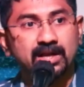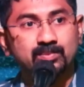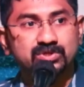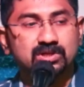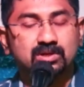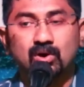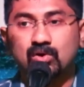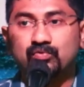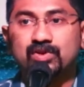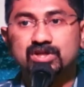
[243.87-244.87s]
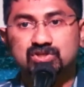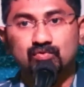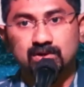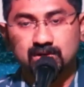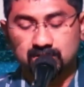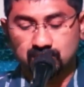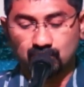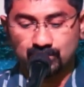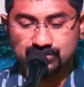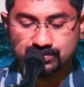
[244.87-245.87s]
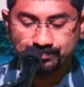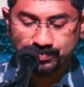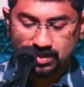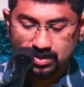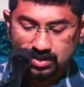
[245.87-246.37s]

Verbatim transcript: redemption or finished work on the cross